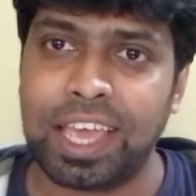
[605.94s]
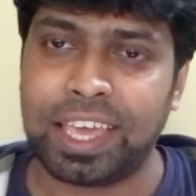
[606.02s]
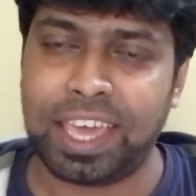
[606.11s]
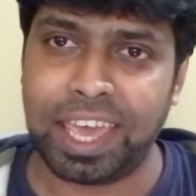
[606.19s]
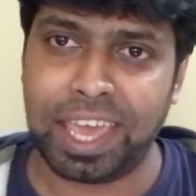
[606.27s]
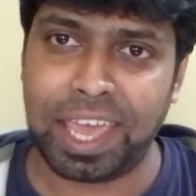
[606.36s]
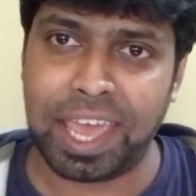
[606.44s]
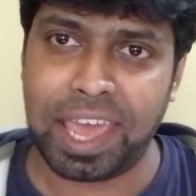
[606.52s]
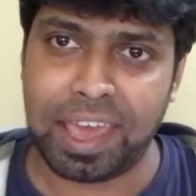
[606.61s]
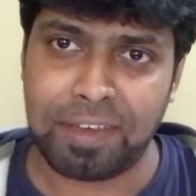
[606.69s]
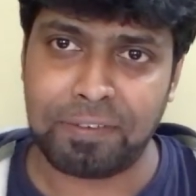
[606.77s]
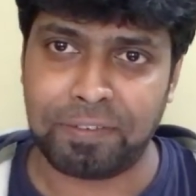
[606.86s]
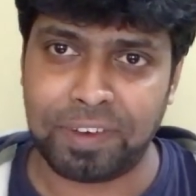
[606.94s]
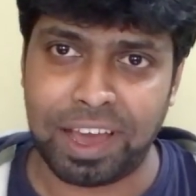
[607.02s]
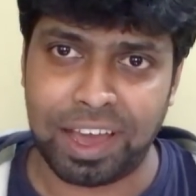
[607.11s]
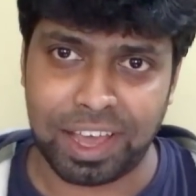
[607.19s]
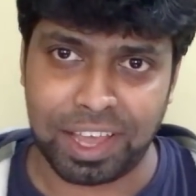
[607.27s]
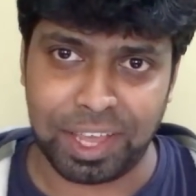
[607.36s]
K F
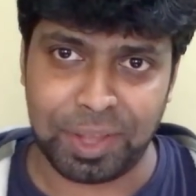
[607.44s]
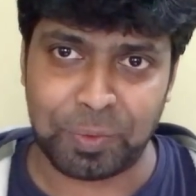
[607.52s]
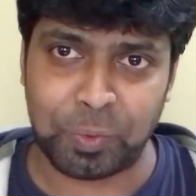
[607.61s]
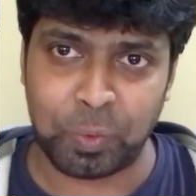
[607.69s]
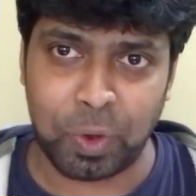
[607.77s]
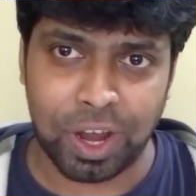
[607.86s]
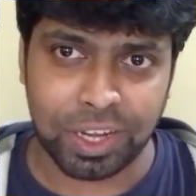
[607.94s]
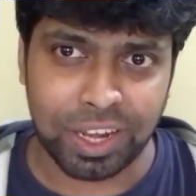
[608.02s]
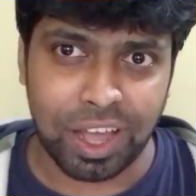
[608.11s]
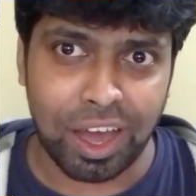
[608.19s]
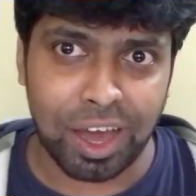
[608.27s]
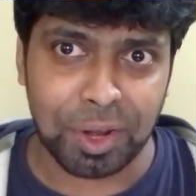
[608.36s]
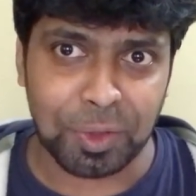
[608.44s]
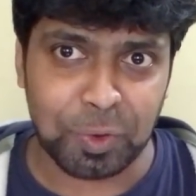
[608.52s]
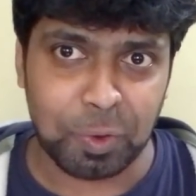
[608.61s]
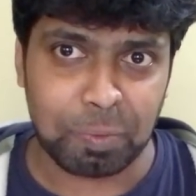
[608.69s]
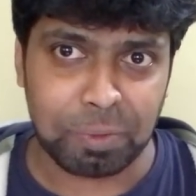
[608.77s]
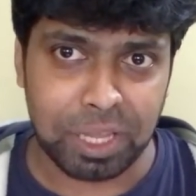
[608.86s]
I, what are
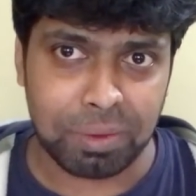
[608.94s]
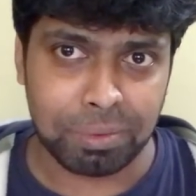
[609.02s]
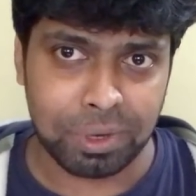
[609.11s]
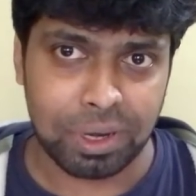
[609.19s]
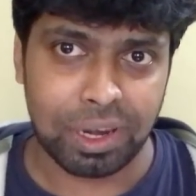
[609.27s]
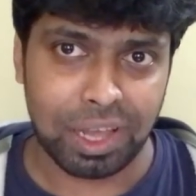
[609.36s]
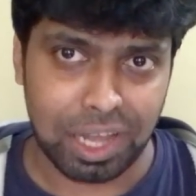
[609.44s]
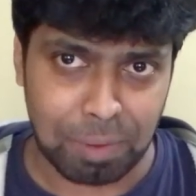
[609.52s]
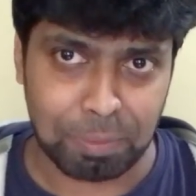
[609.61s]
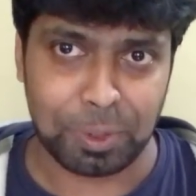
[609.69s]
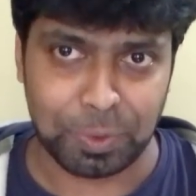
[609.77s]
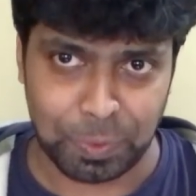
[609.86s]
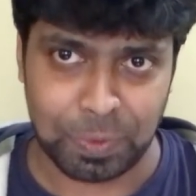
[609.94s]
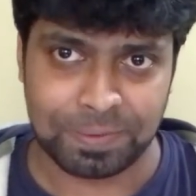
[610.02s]
you people up to?